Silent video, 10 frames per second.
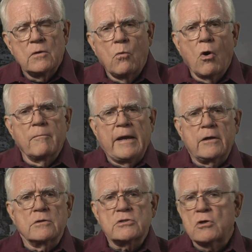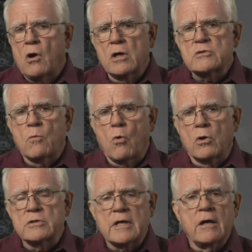The war makers cause
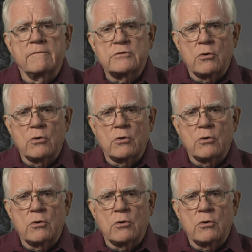wars out of